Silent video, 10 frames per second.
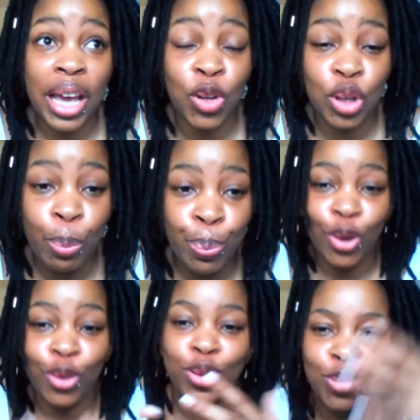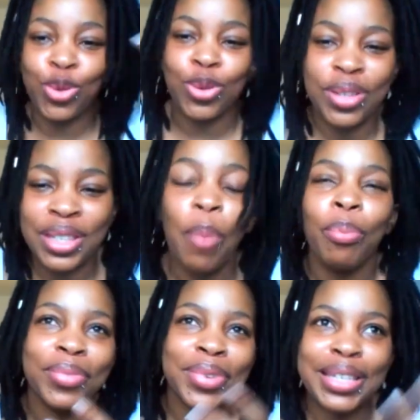actually birthed some
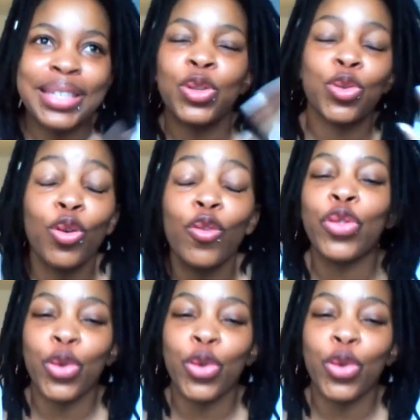sort of